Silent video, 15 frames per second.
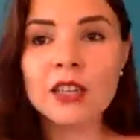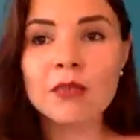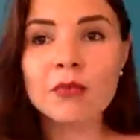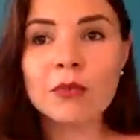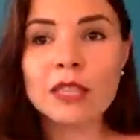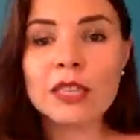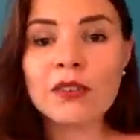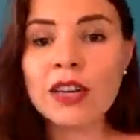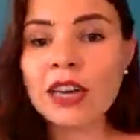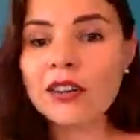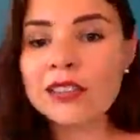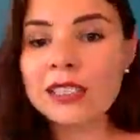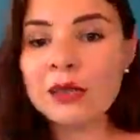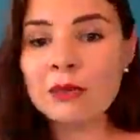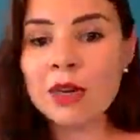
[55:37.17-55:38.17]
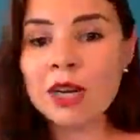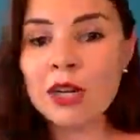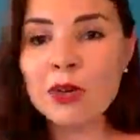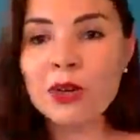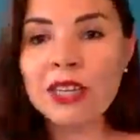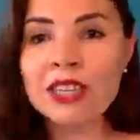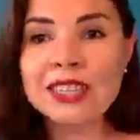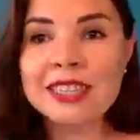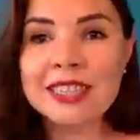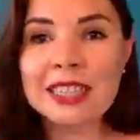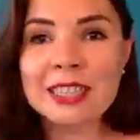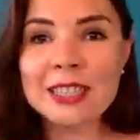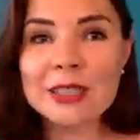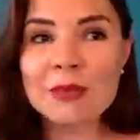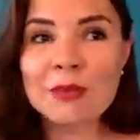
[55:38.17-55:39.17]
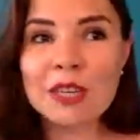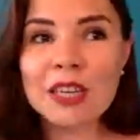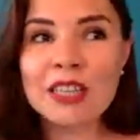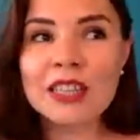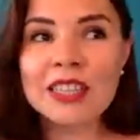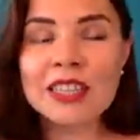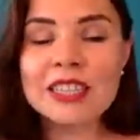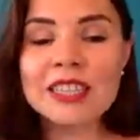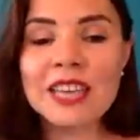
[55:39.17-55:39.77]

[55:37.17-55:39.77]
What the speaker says: but if I have somebody who can assist me and this is